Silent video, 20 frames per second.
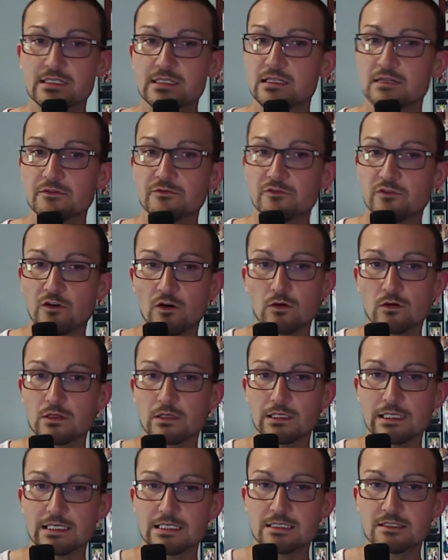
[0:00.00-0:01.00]
and
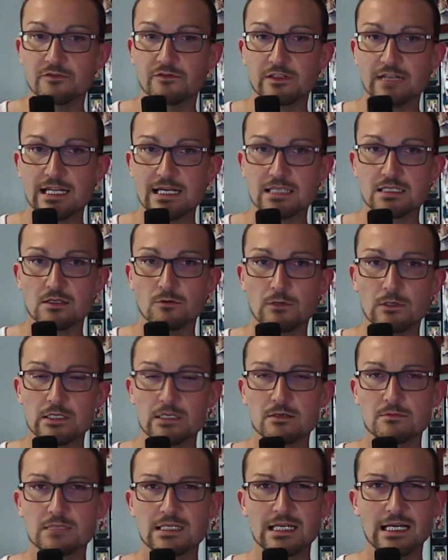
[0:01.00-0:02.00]
vocalist Vanessa
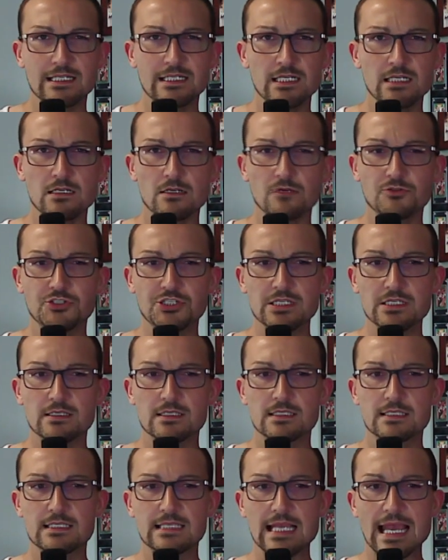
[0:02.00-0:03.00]
Williams. I didn't know she
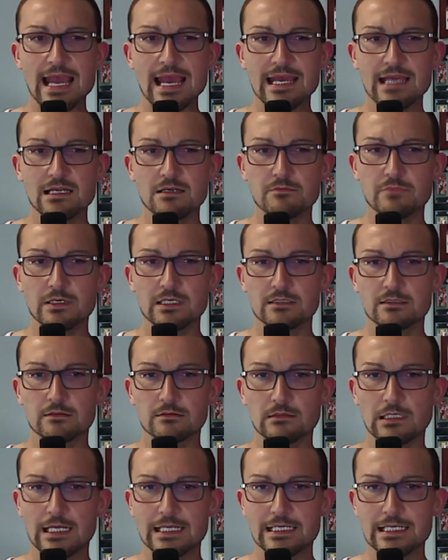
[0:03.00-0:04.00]
sang, but
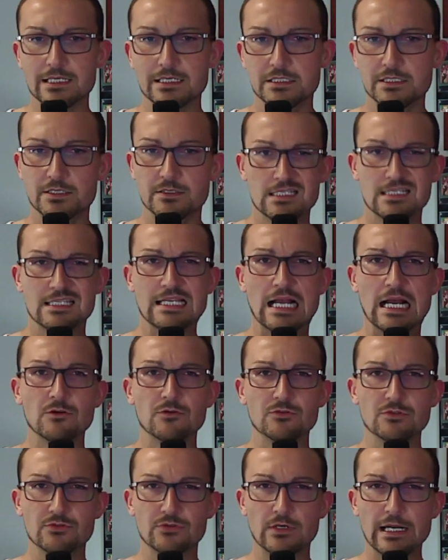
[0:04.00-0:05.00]
I guess
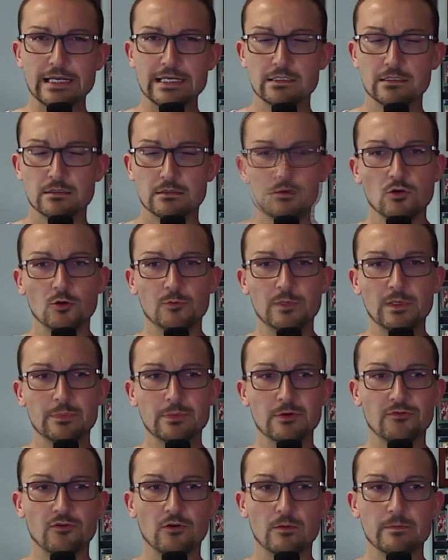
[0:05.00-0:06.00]
sounds right. We'll be
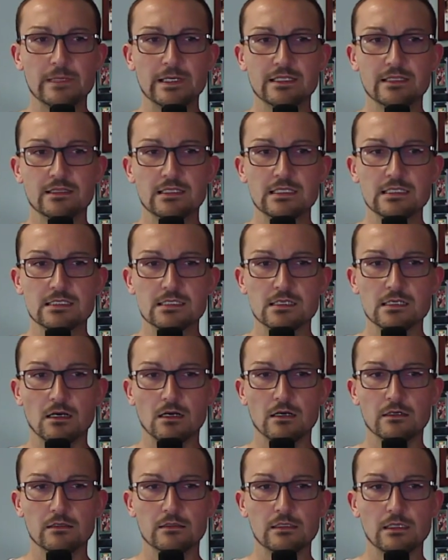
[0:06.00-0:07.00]
performing the
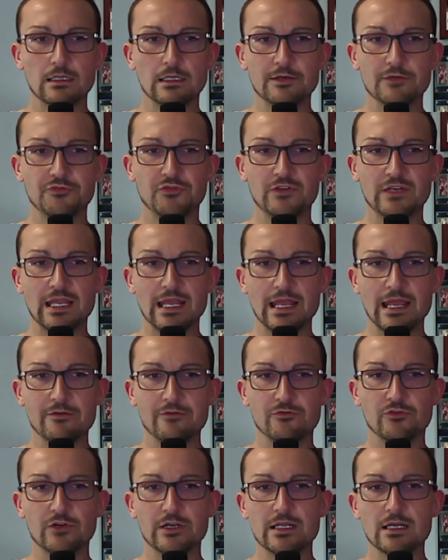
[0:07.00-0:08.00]
song Lift
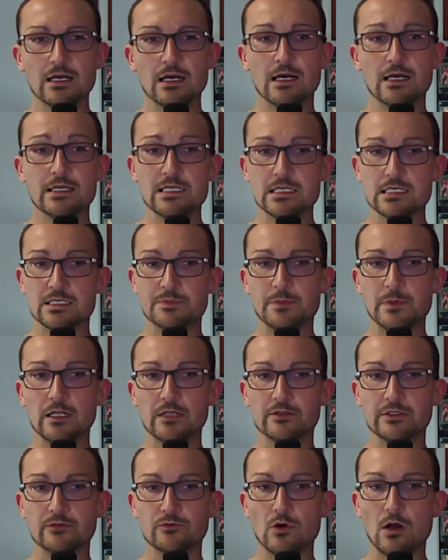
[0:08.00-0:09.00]
Every... Oh, you
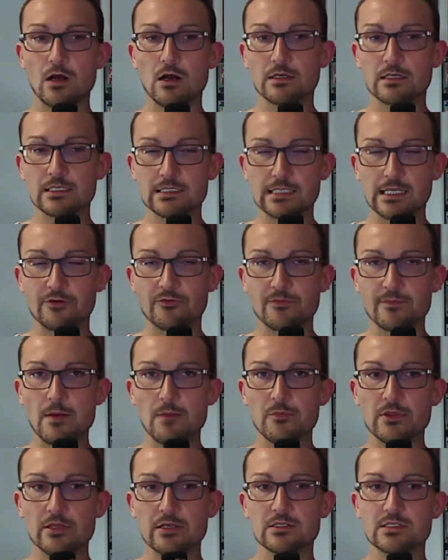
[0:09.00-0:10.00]
spelt it wrong because I
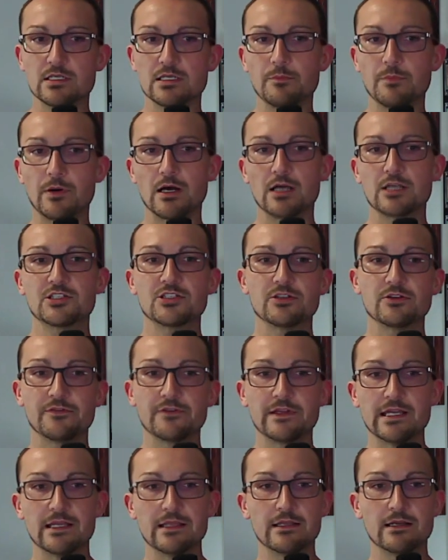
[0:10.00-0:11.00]
remember there's an
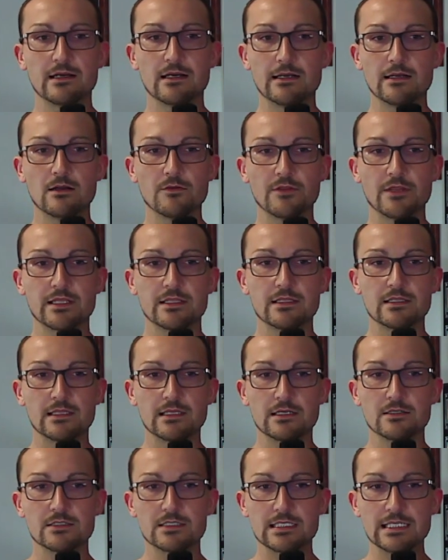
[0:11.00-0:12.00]
apostrophe in there. I don't think that
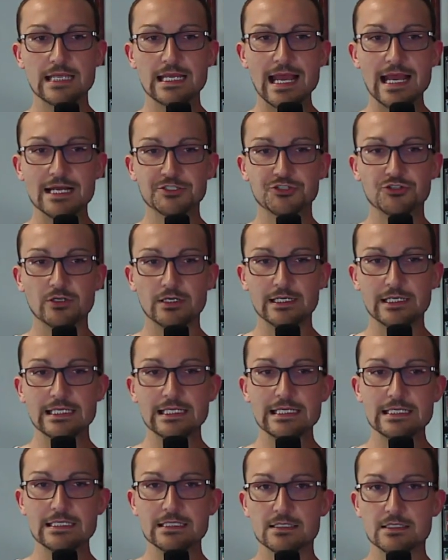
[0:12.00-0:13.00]
there's the extra
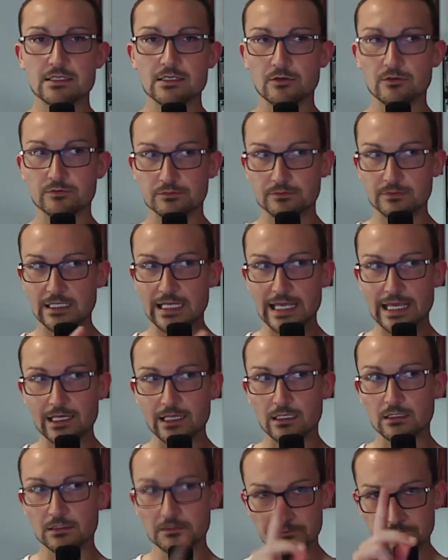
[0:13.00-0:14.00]
E. So,
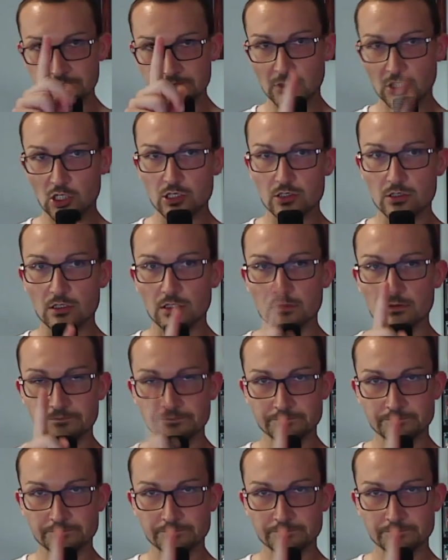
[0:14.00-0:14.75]
Hill, Hurl,